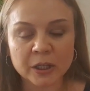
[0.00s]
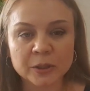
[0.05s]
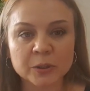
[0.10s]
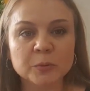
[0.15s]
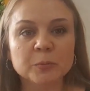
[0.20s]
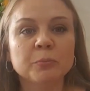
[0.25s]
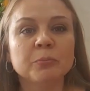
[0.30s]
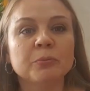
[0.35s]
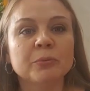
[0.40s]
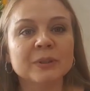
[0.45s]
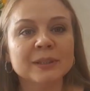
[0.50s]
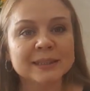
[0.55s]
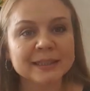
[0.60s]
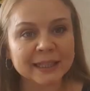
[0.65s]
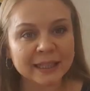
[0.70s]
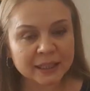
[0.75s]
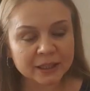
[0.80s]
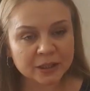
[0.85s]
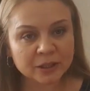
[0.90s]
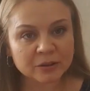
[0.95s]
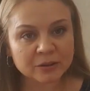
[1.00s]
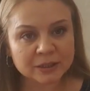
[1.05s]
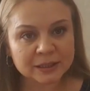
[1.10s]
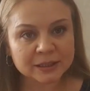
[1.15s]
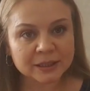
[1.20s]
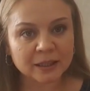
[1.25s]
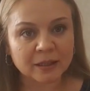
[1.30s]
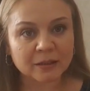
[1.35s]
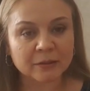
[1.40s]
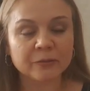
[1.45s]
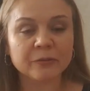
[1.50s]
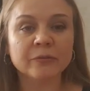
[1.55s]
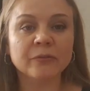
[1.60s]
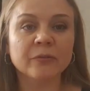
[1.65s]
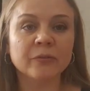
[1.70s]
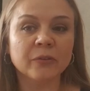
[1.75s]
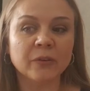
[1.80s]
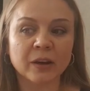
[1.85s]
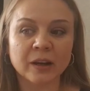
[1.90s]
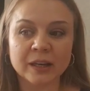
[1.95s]
to present yourself
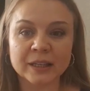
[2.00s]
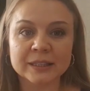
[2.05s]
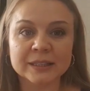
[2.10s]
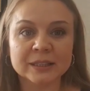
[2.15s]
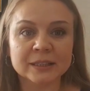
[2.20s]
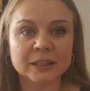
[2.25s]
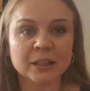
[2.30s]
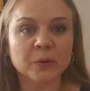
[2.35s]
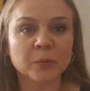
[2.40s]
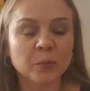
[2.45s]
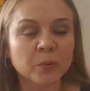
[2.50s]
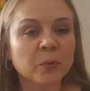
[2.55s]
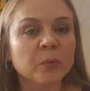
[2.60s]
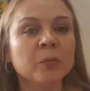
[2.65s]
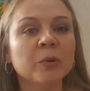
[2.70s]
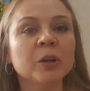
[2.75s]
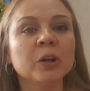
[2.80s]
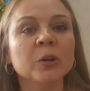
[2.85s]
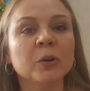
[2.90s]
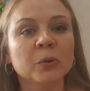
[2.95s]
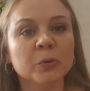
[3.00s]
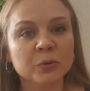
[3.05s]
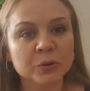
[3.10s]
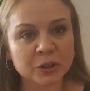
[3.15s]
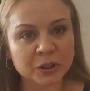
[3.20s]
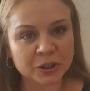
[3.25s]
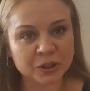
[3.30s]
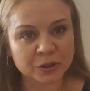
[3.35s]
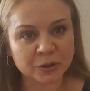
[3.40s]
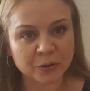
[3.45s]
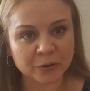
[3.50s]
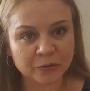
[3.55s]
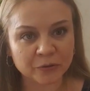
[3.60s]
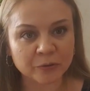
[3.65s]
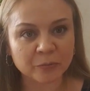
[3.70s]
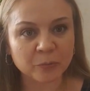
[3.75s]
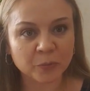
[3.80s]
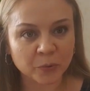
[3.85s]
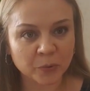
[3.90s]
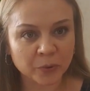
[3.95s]
as a woman who deserves
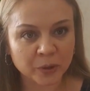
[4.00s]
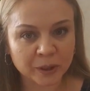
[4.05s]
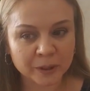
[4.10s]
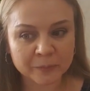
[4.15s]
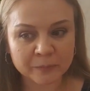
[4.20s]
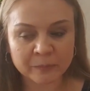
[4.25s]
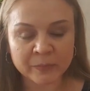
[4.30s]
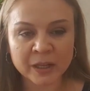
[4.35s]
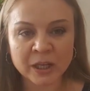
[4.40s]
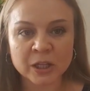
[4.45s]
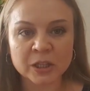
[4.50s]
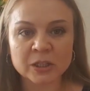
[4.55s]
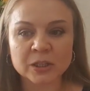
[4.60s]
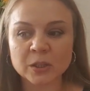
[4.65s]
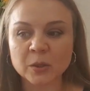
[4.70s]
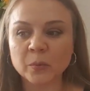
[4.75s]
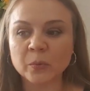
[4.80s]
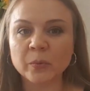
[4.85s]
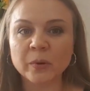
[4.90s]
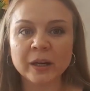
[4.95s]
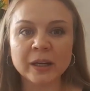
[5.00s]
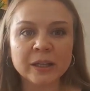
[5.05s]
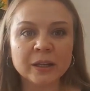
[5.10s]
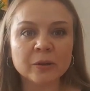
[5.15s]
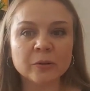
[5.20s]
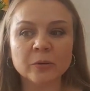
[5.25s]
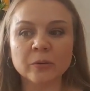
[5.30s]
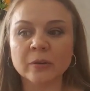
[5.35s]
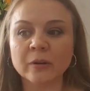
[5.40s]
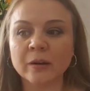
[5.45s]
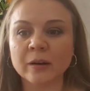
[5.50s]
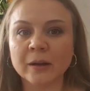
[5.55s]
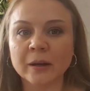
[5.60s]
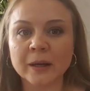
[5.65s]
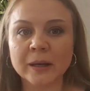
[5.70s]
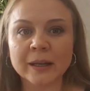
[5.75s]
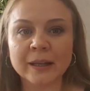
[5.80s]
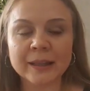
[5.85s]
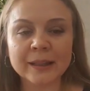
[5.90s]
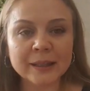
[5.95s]
more. So when you
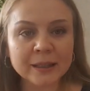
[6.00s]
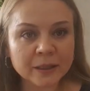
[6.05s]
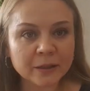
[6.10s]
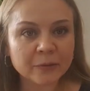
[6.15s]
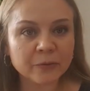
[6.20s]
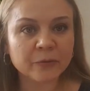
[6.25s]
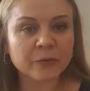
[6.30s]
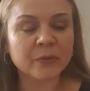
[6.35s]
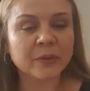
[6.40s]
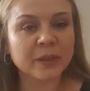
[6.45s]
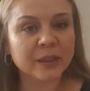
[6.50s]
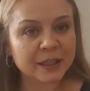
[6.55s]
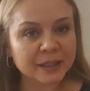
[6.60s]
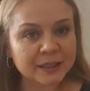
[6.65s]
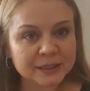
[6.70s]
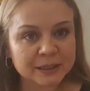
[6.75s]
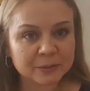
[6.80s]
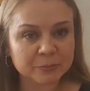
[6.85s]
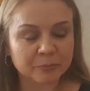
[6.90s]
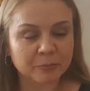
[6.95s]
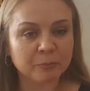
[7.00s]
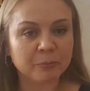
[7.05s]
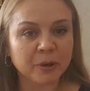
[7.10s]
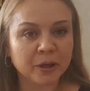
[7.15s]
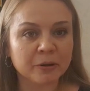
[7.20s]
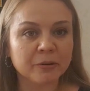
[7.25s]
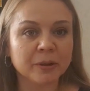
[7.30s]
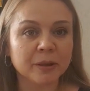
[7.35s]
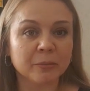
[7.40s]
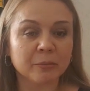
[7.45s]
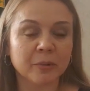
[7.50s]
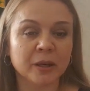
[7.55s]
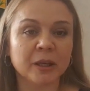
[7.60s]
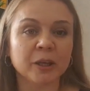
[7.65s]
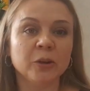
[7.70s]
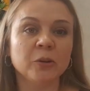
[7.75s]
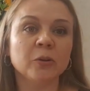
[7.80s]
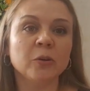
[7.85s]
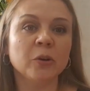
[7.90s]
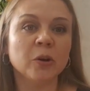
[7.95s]
uh, leave this married
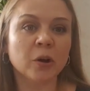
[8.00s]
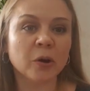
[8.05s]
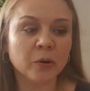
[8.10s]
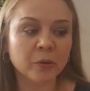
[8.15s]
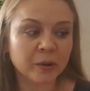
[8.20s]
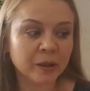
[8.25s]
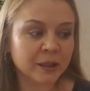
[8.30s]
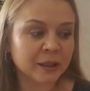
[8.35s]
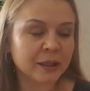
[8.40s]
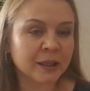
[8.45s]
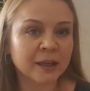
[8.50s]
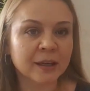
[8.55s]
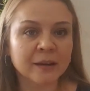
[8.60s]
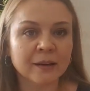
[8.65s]
man, you go in